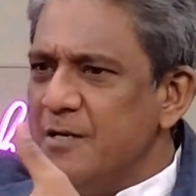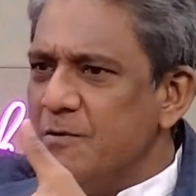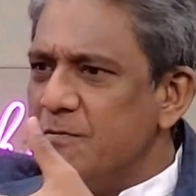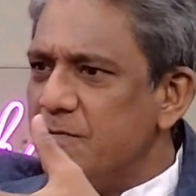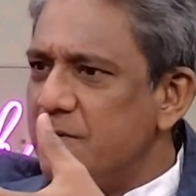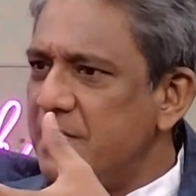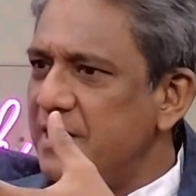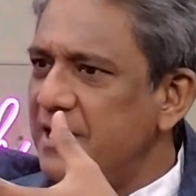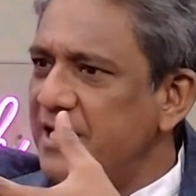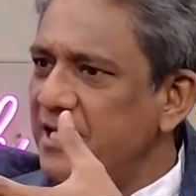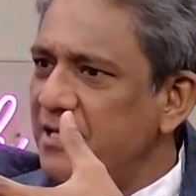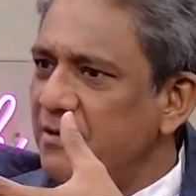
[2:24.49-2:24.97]

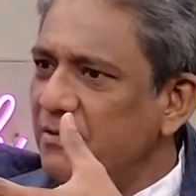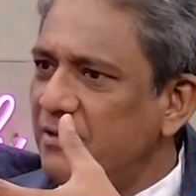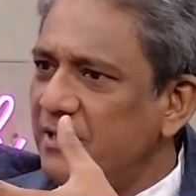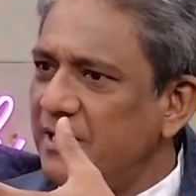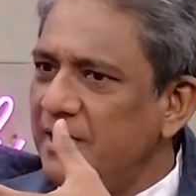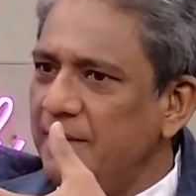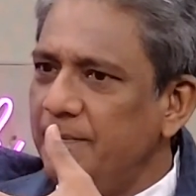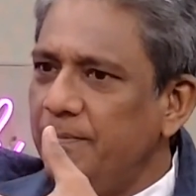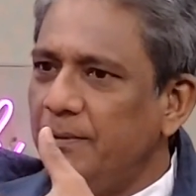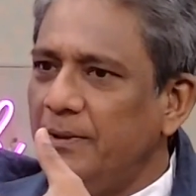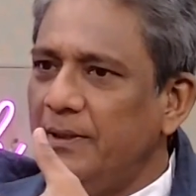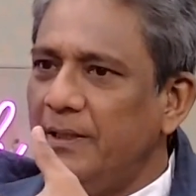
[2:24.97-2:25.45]
Why did you
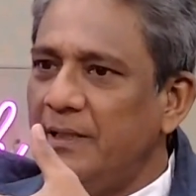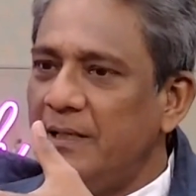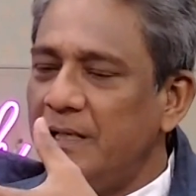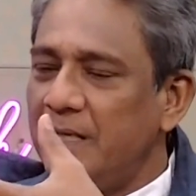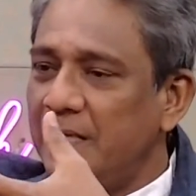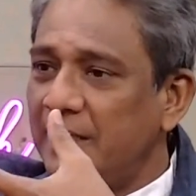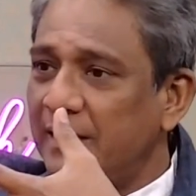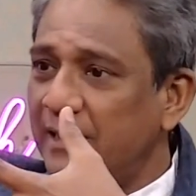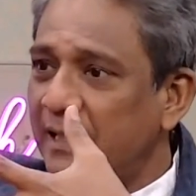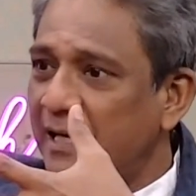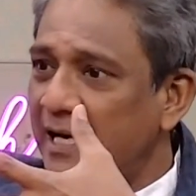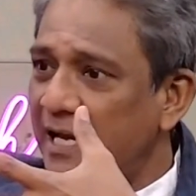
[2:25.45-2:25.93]
sleep with her?
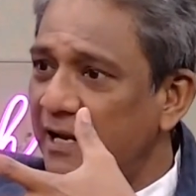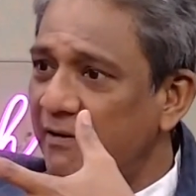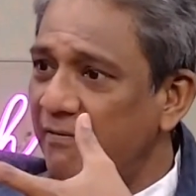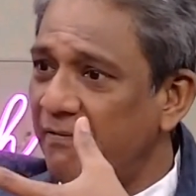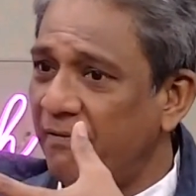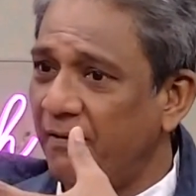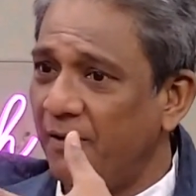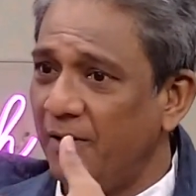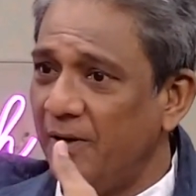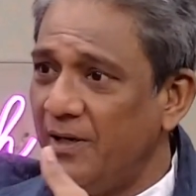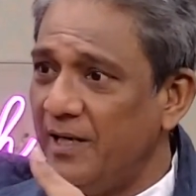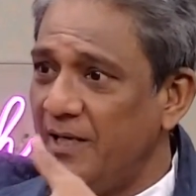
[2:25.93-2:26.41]
And then I
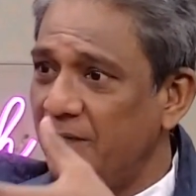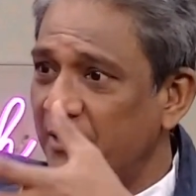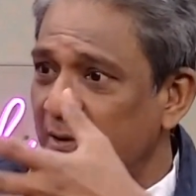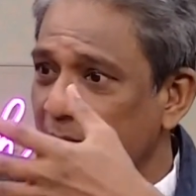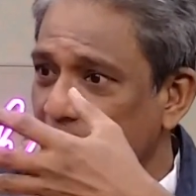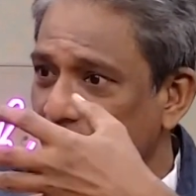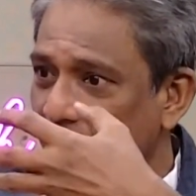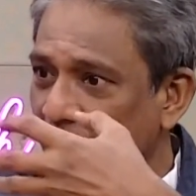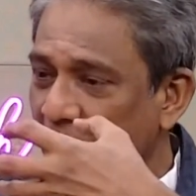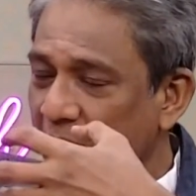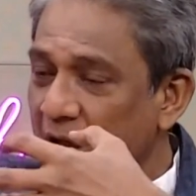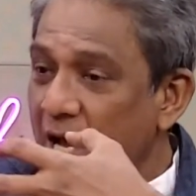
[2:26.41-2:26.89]
fall
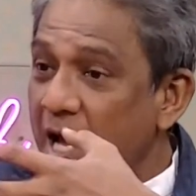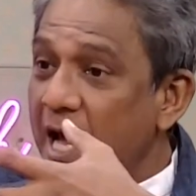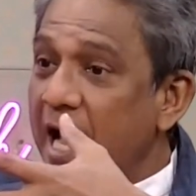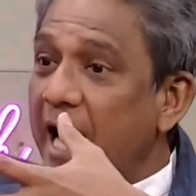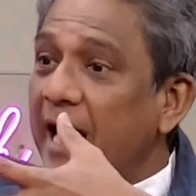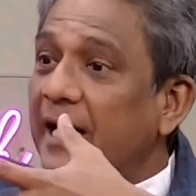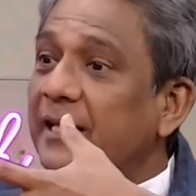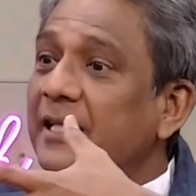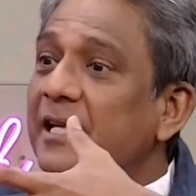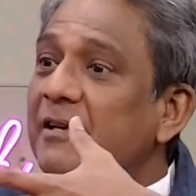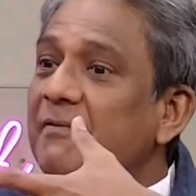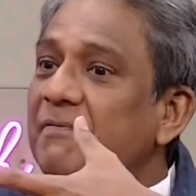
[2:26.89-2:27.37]
into,
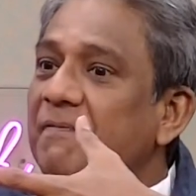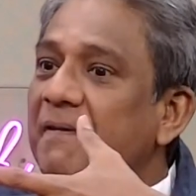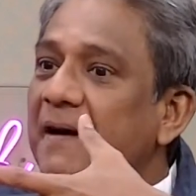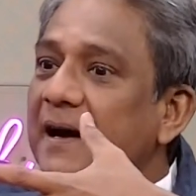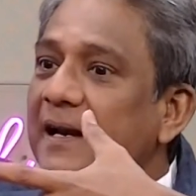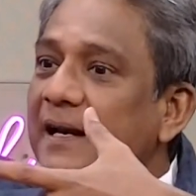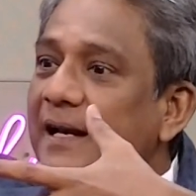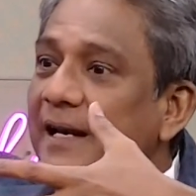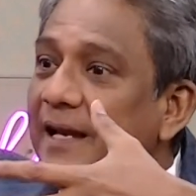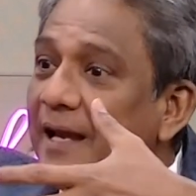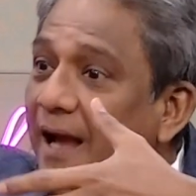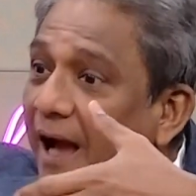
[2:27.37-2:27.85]
and then
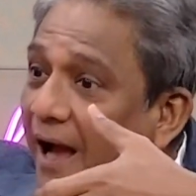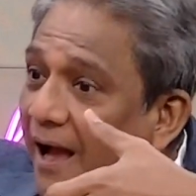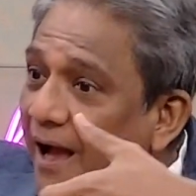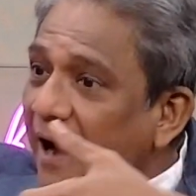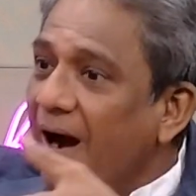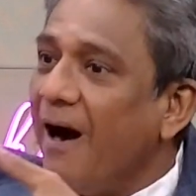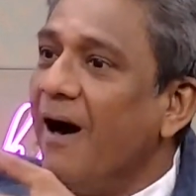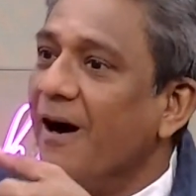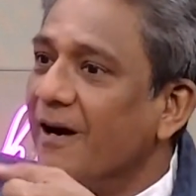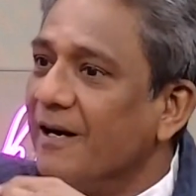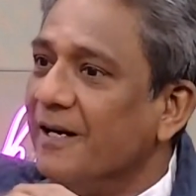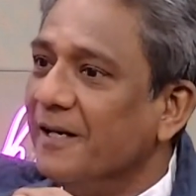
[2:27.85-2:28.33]
finally I
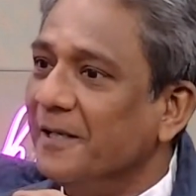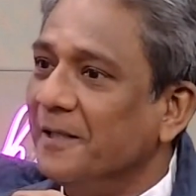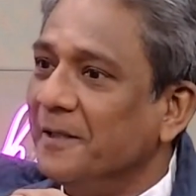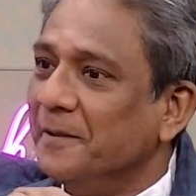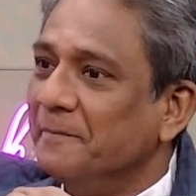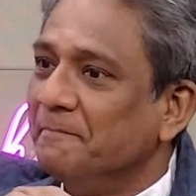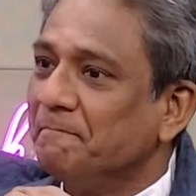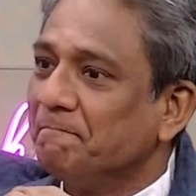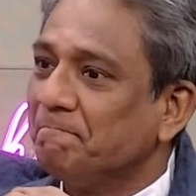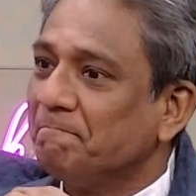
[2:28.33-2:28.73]
hug her.